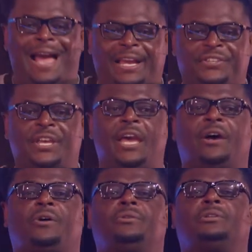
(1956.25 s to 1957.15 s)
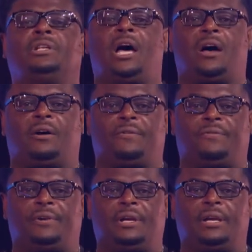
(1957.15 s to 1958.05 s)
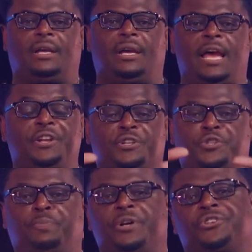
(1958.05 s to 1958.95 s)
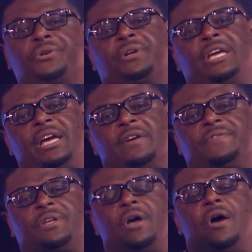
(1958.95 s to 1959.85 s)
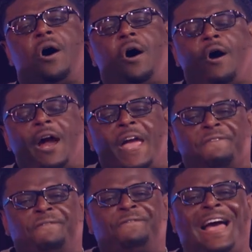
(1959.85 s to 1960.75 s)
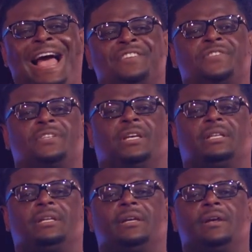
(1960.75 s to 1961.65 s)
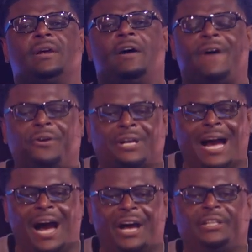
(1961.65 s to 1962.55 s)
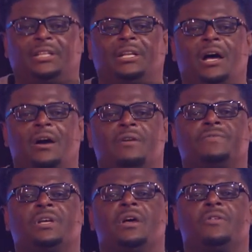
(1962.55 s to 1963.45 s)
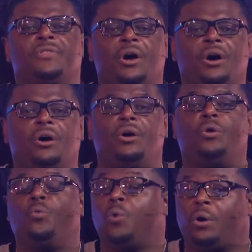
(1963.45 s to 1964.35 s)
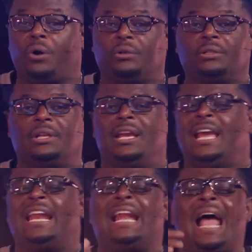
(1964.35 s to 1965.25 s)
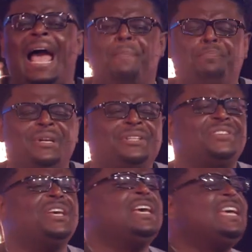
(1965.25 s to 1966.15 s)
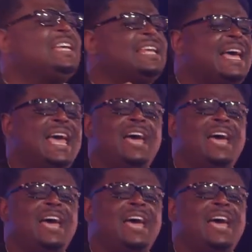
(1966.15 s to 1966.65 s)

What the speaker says: exhale love. And your spiritual gifts are a facet of how God loves the world. And it happens in the